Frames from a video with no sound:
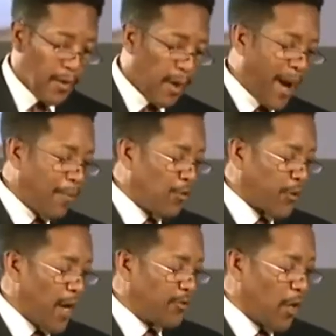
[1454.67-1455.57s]
The Bible
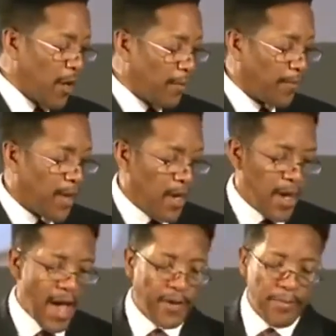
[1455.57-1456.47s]
says here,
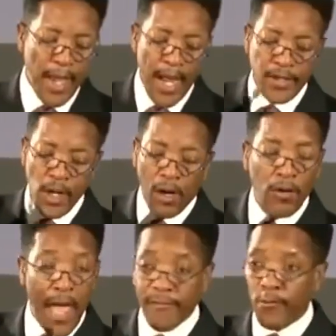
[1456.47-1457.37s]
having made
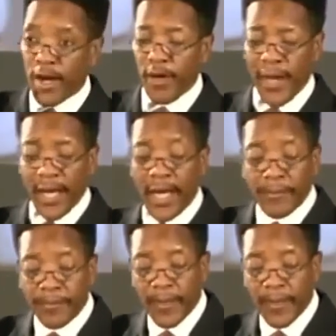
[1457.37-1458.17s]
known, having what everybody?